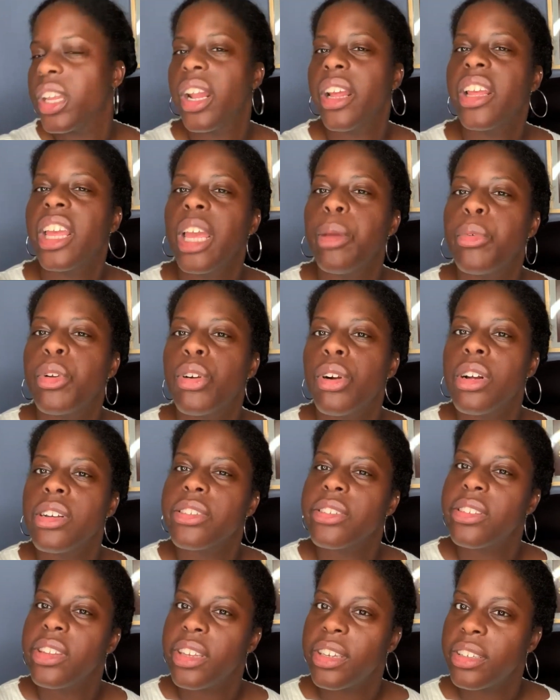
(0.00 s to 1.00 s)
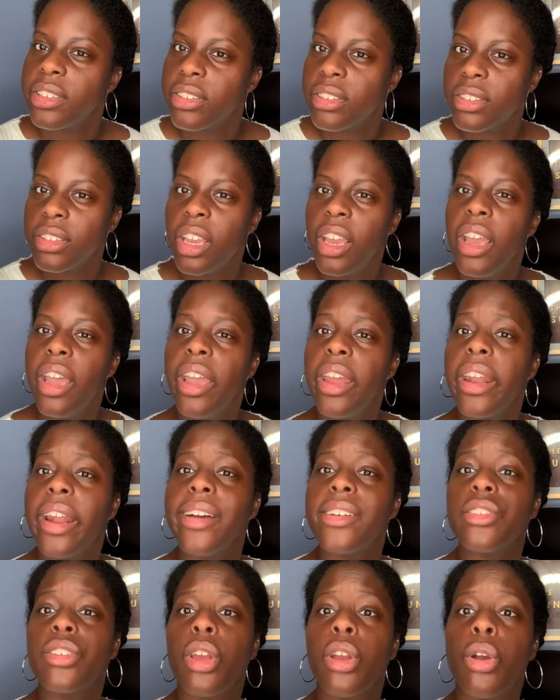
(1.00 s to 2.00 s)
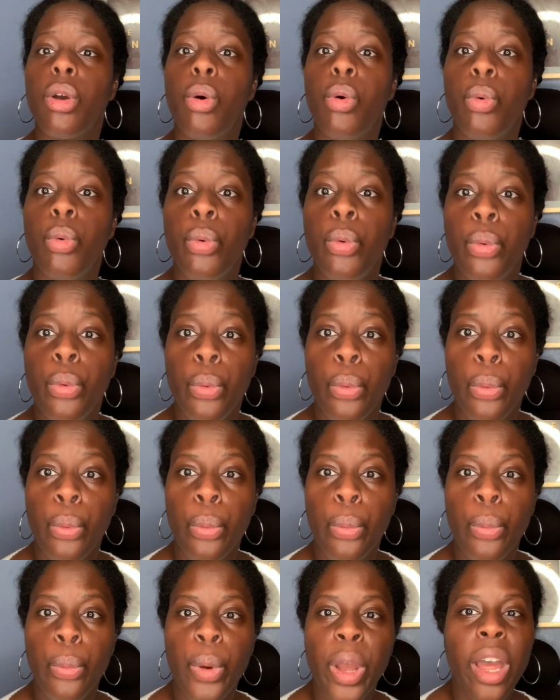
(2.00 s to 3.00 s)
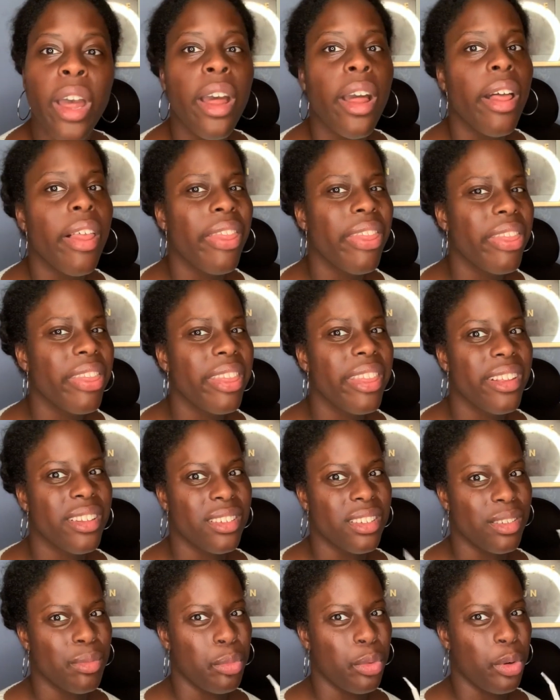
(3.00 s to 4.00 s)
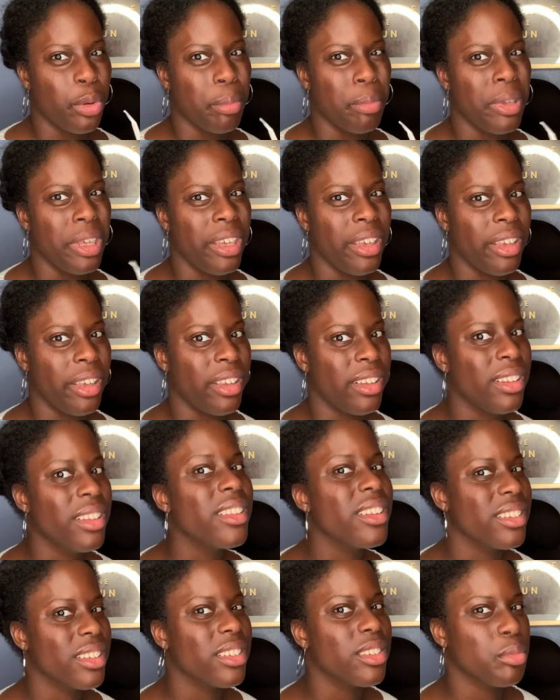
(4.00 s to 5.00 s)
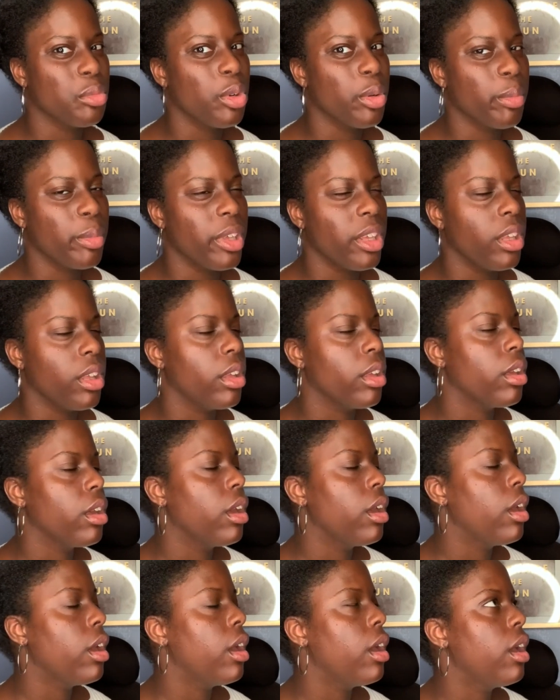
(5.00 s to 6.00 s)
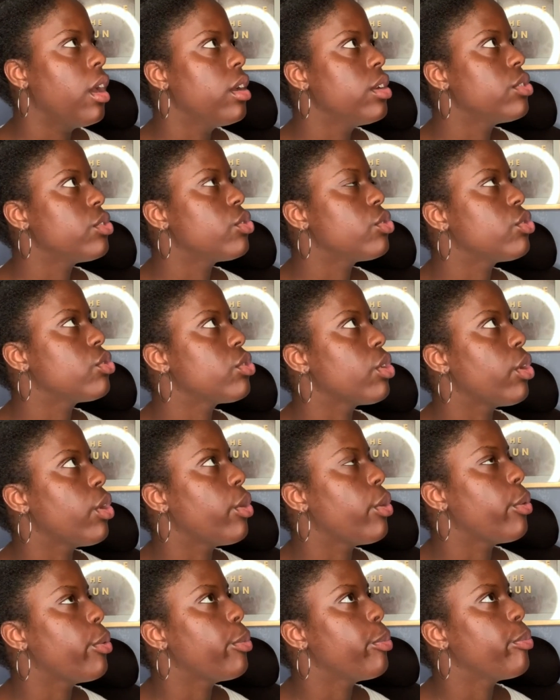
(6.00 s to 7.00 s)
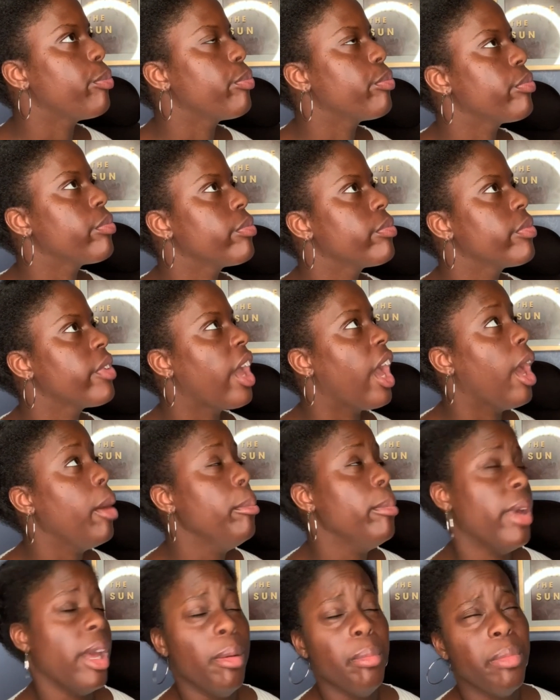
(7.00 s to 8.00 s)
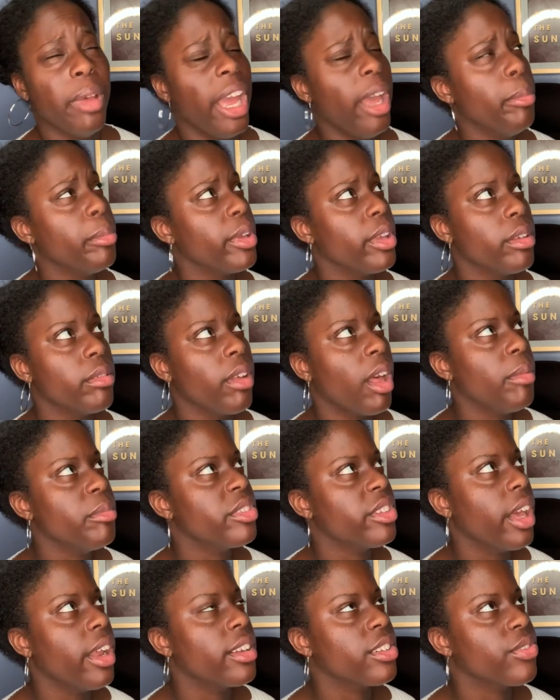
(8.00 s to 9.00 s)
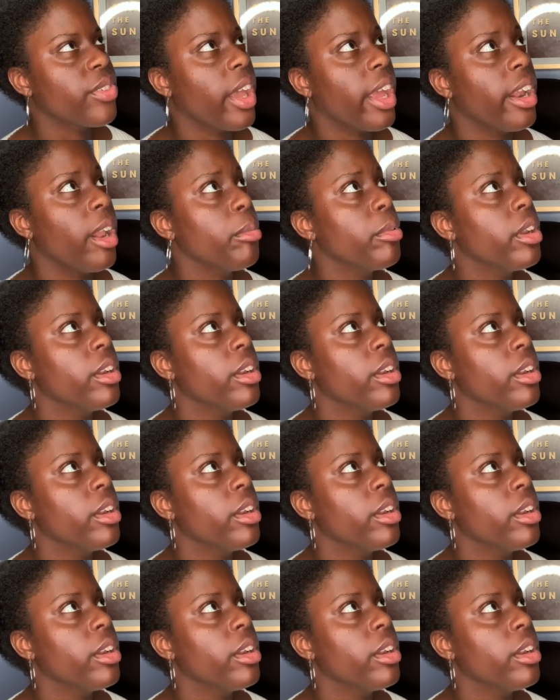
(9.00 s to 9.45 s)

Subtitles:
came across this and I was like, ooh, this is more me. This is more me. So I'm happy. I'm satisfied. I'm gonna